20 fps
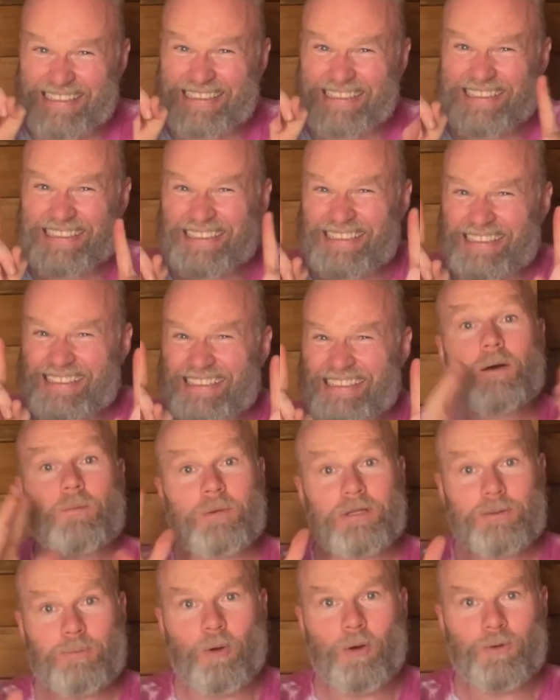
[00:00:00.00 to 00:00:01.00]

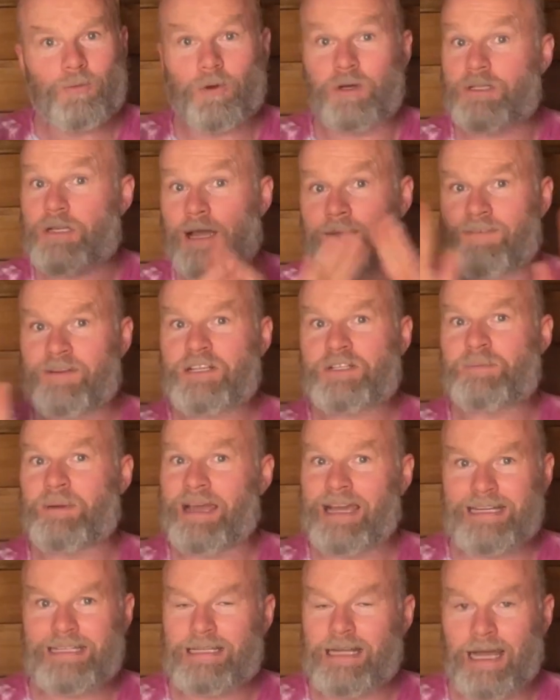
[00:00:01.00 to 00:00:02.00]
But the point was, I finished
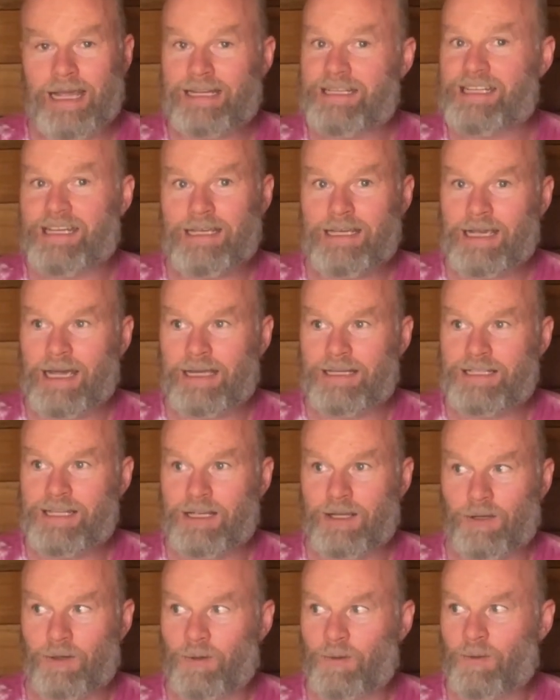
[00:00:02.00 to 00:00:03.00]
my
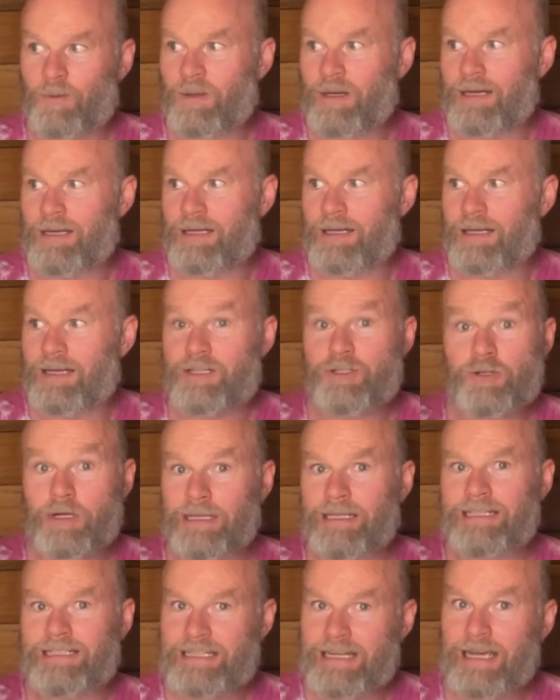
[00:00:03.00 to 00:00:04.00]
ATO
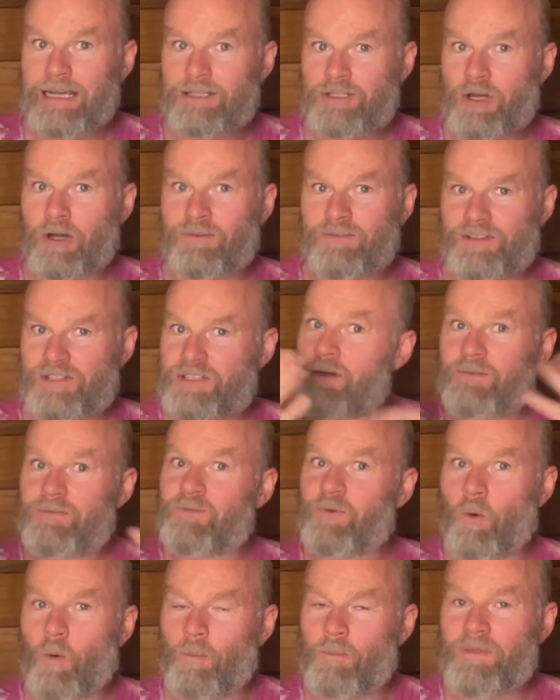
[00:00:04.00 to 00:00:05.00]
Australian Tax Office
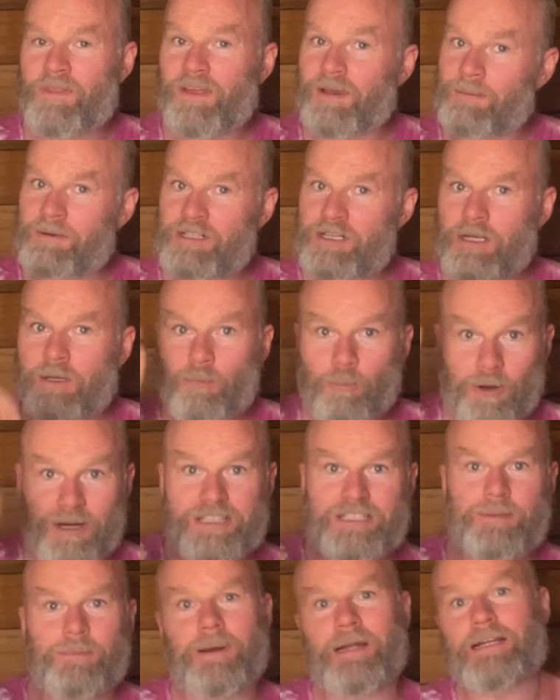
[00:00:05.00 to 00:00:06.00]
form thingamajig,
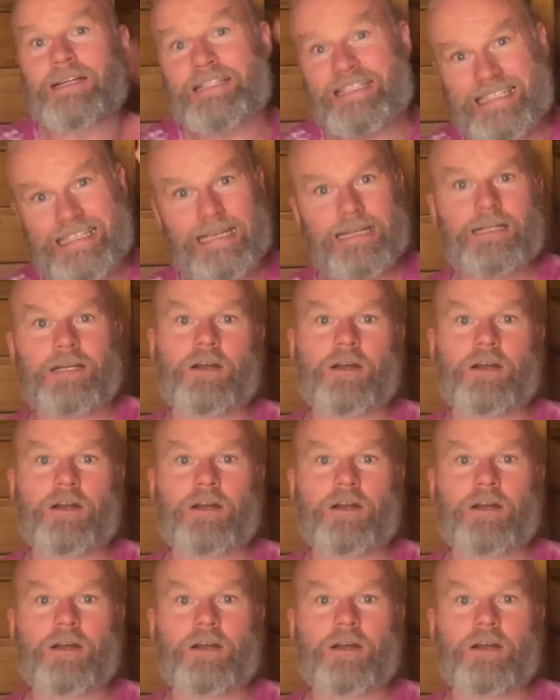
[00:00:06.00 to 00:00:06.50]
pressed the button, sent it